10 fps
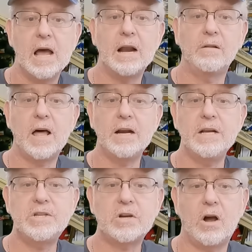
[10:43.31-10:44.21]
And a lot of
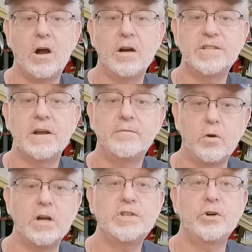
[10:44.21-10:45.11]
these cars have
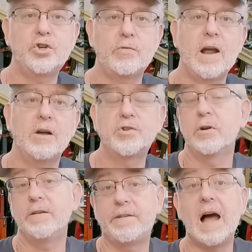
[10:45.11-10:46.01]
lost their shrouds
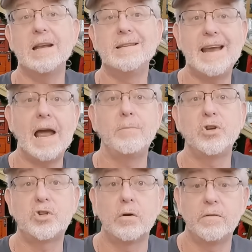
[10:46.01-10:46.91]
or they've gotten
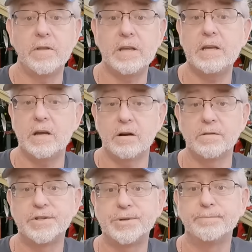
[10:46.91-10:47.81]
damaged over the
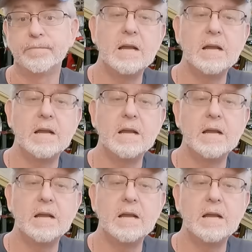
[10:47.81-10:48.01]
years.